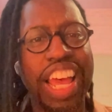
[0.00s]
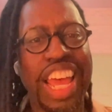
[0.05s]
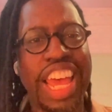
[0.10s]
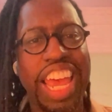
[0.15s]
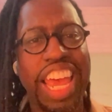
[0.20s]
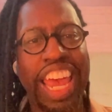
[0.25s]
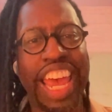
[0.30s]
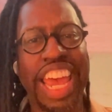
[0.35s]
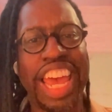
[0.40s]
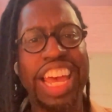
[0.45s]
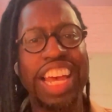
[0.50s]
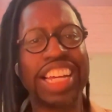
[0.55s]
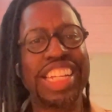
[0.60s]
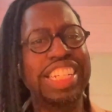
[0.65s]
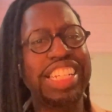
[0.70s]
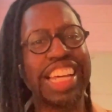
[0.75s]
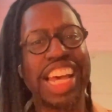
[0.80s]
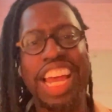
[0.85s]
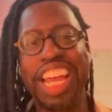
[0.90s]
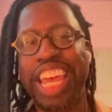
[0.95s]
And
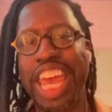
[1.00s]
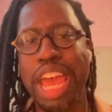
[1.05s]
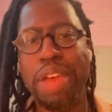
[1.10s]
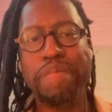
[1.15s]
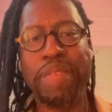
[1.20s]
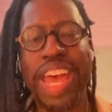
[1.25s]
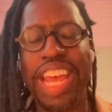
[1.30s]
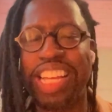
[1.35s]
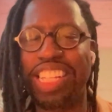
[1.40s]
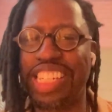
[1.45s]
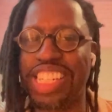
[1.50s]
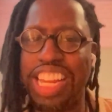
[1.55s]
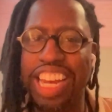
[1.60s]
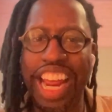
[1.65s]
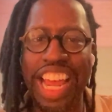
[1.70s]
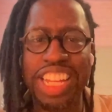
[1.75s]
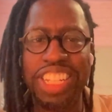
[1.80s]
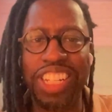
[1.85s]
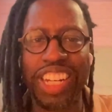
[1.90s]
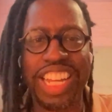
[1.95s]
I came back and said, hey,
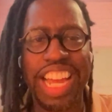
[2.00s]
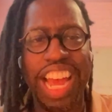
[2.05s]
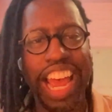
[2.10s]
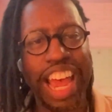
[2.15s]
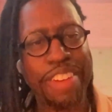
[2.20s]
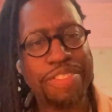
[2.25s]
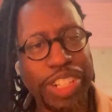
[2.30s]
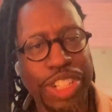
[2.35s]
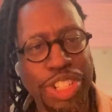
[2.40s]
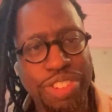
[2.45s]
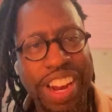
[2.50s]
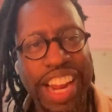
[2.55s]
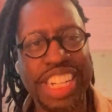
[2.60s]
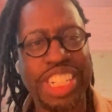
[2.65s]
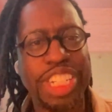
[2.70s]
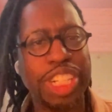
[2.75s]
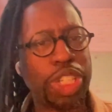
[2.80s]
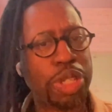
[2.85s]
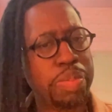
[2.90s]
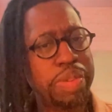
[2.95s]
look, I have this strategy
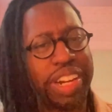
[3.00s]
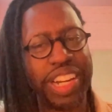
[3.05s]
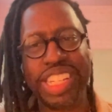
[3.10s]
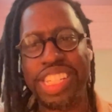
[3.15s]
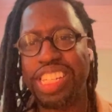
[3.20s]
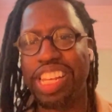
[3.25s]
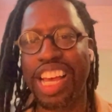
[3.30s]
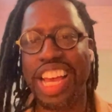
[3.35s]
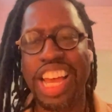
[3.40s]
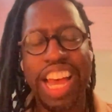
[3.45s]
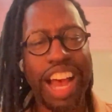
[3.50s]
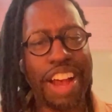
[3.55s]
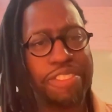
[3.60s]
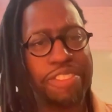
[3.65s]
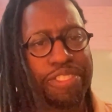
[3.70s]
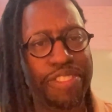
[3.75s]
experience. I've